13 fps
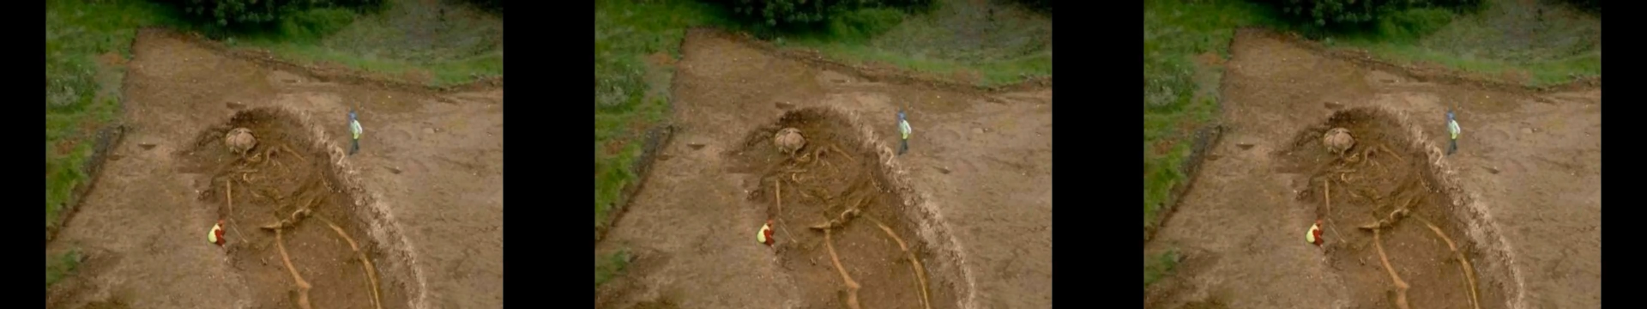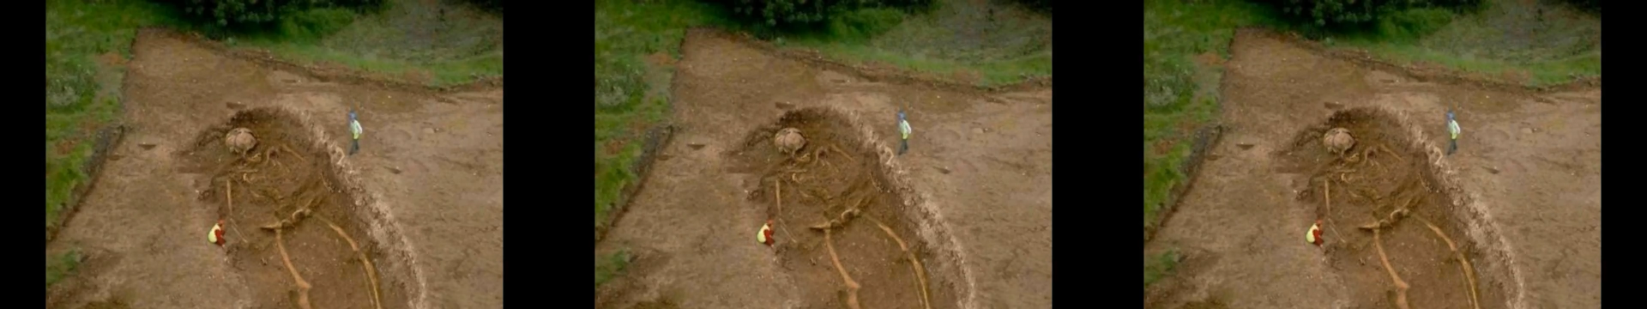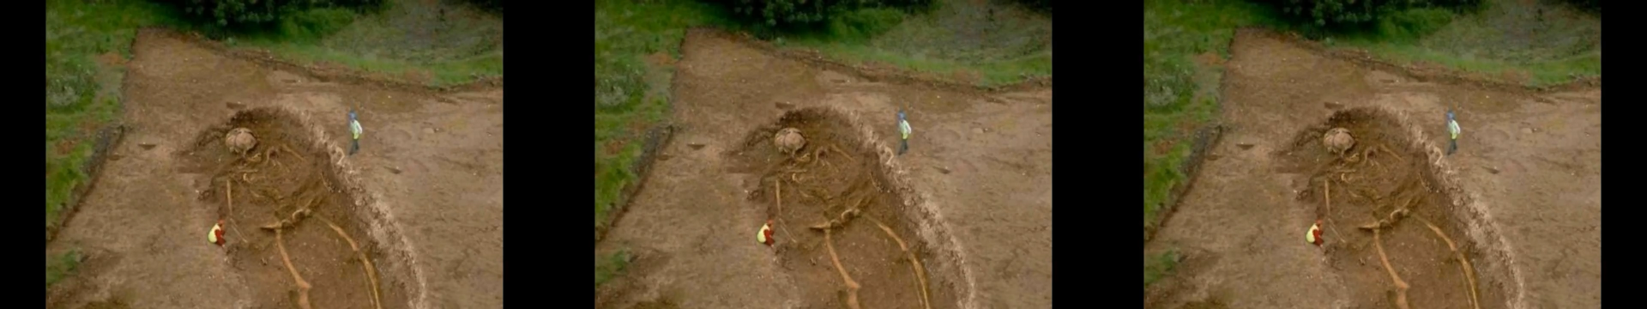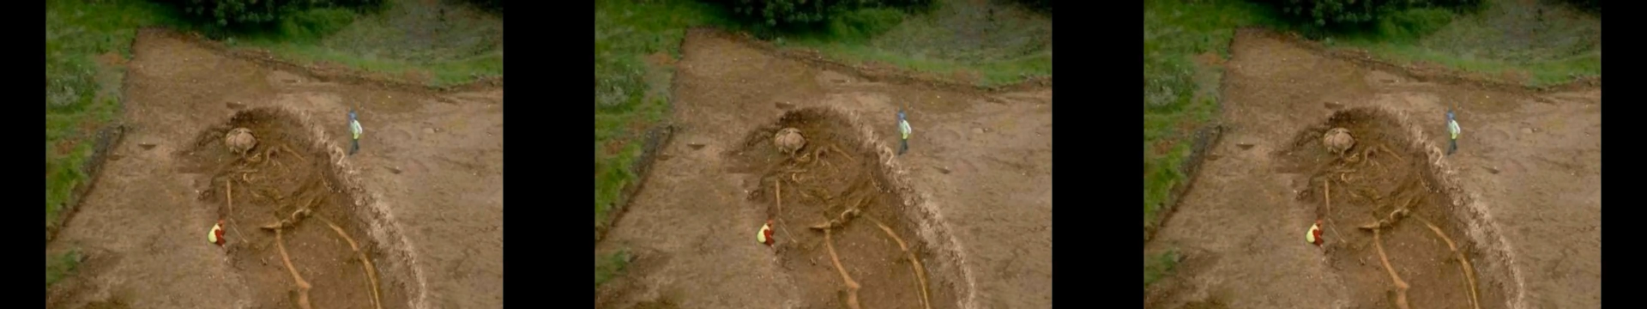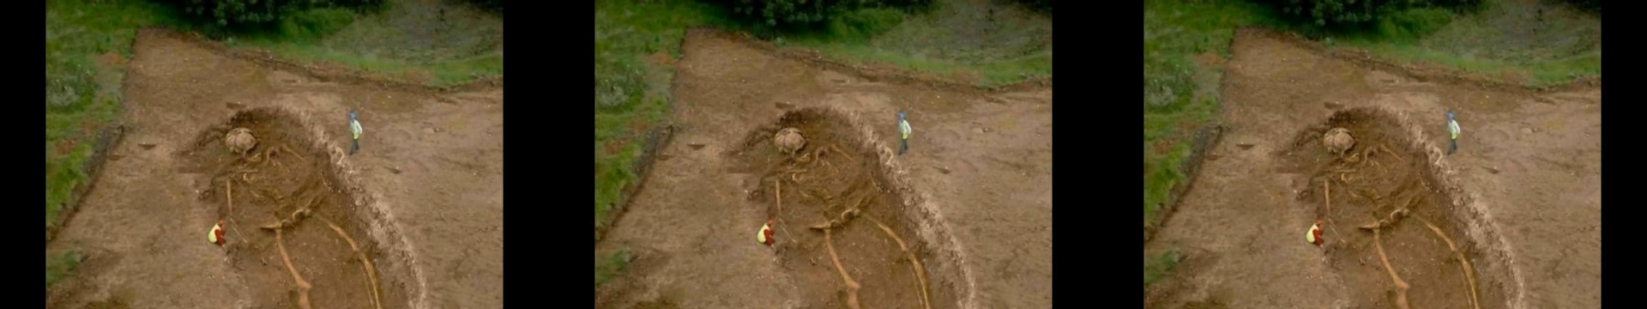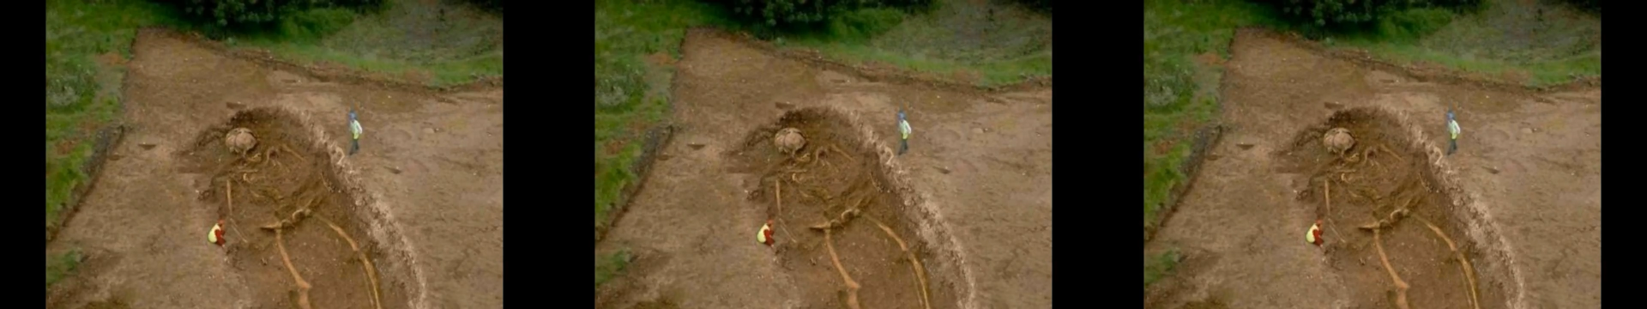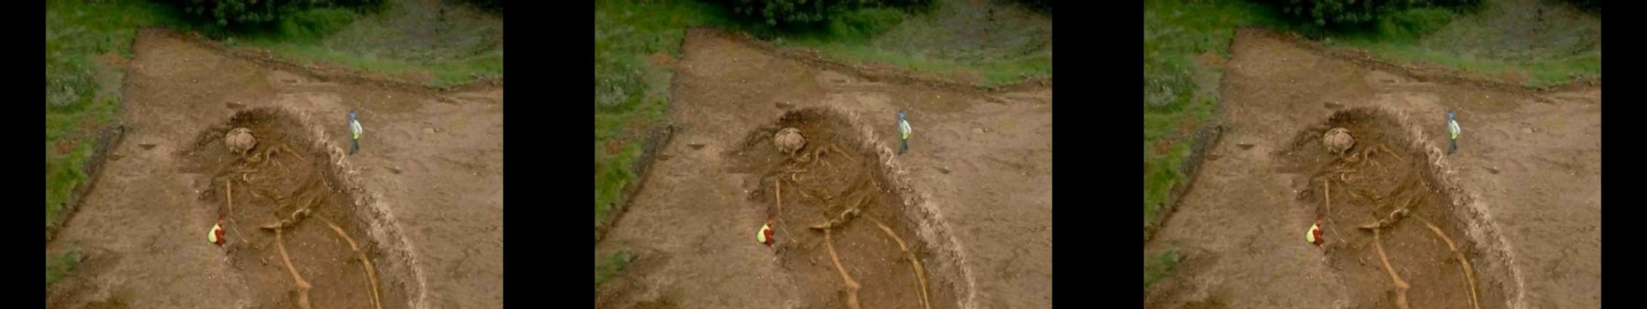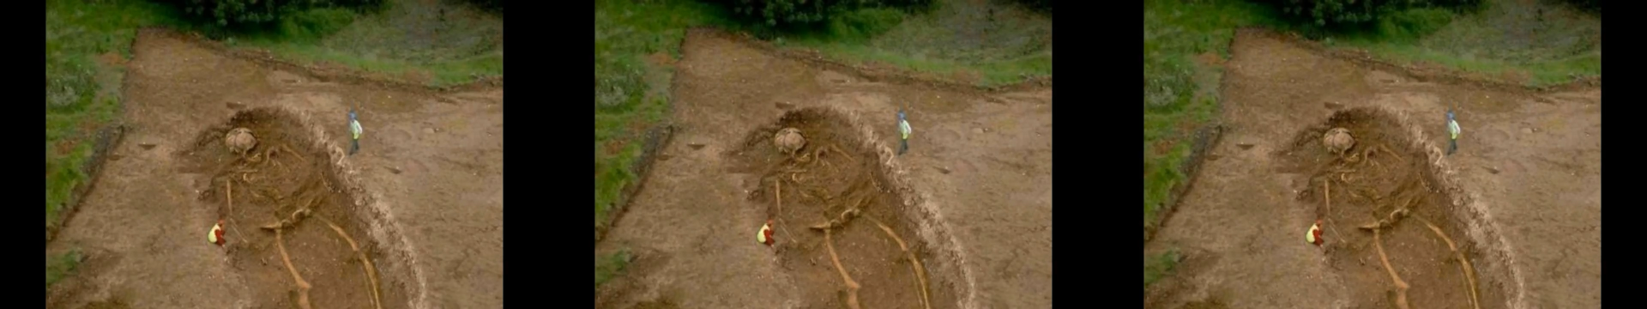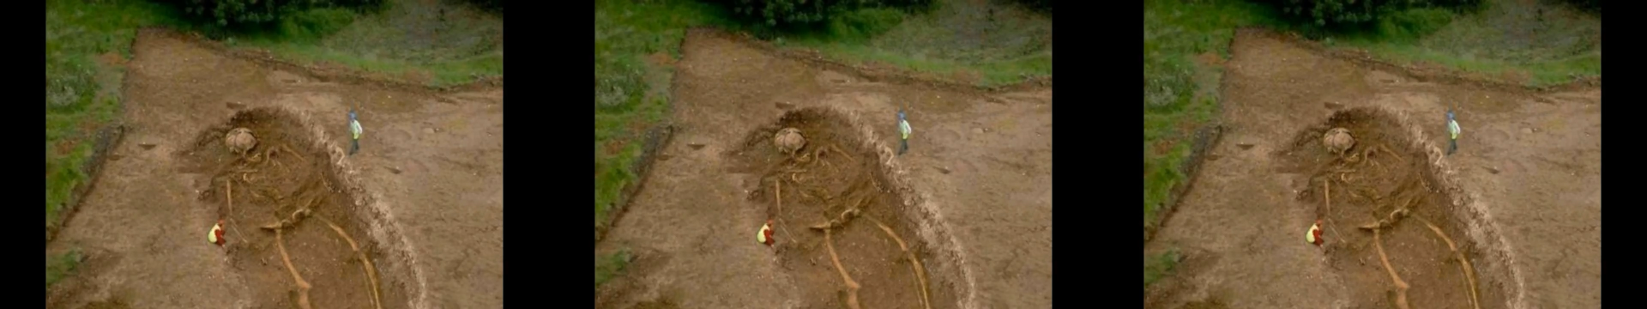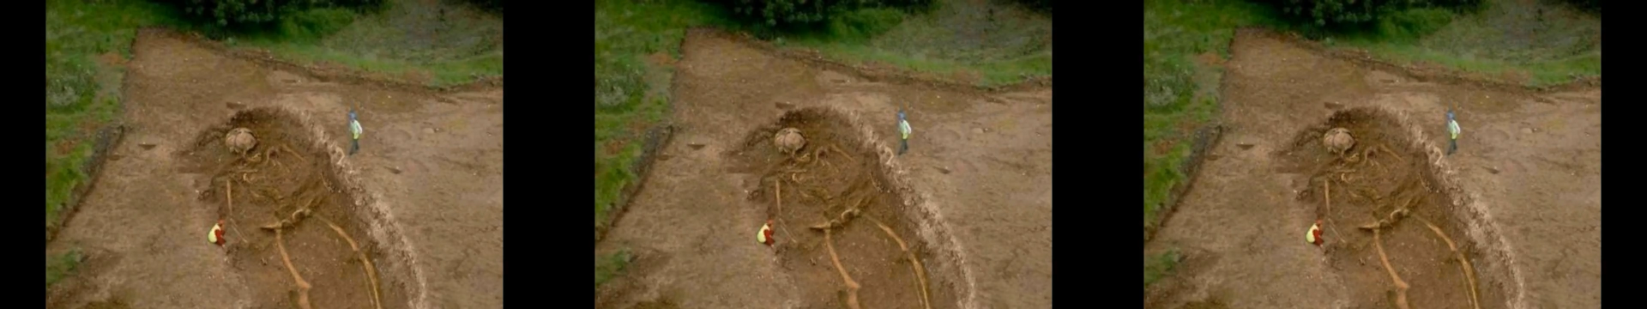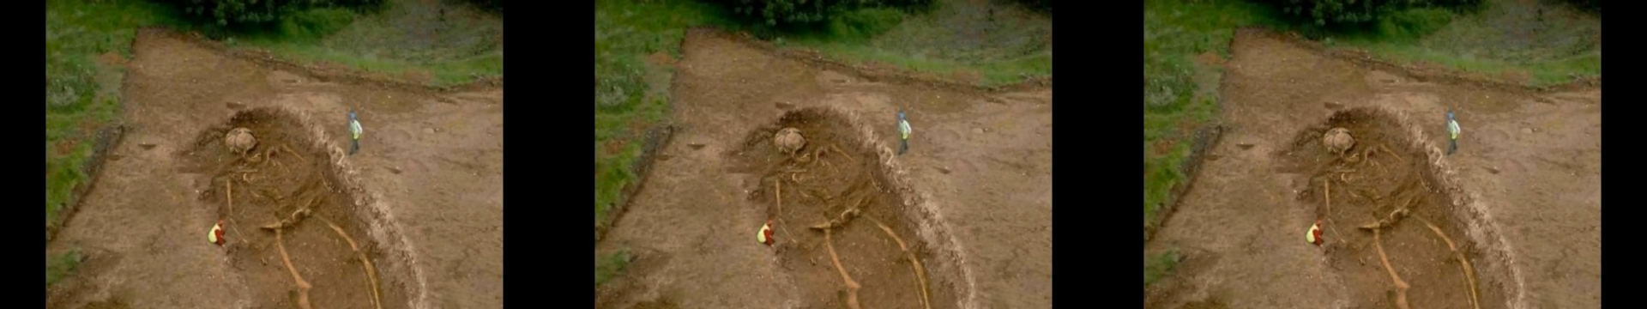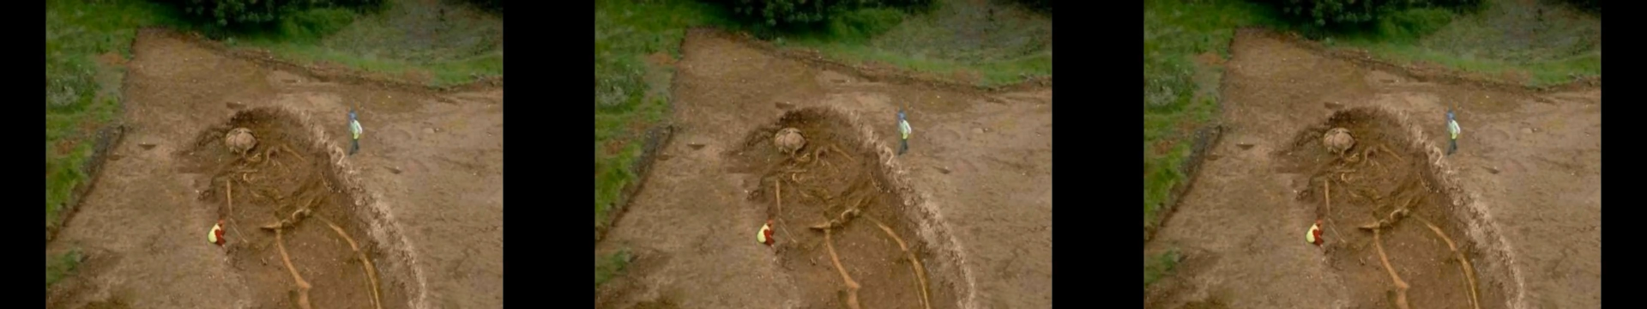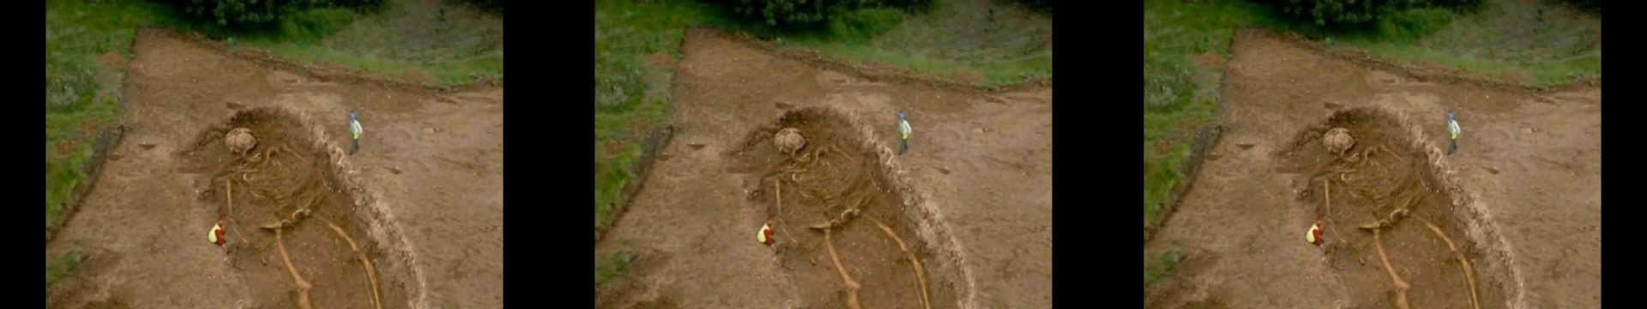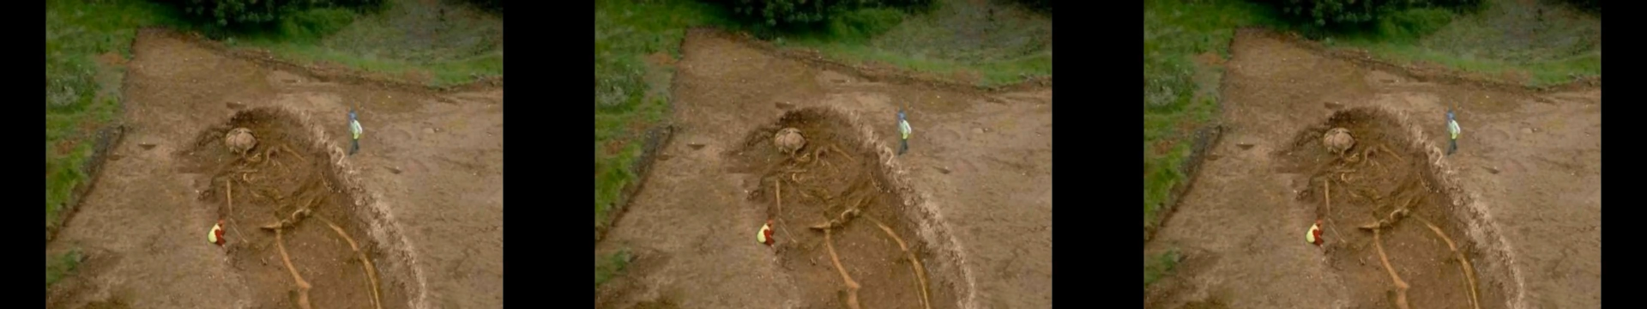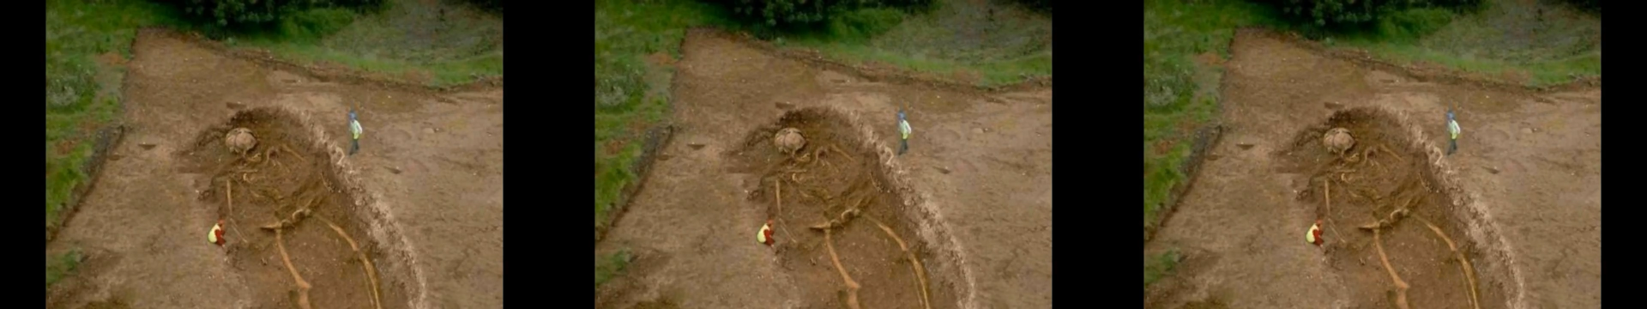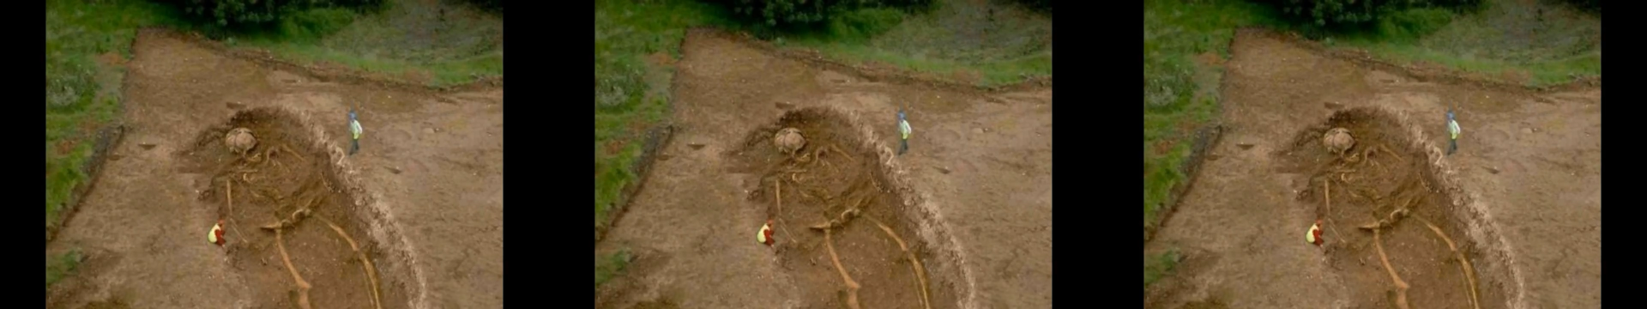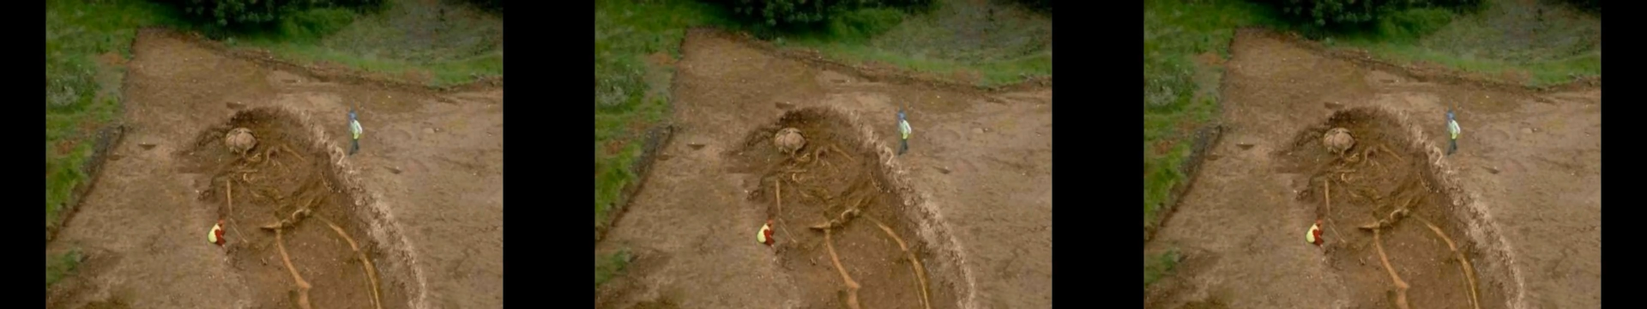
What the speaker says: (no speaker visible)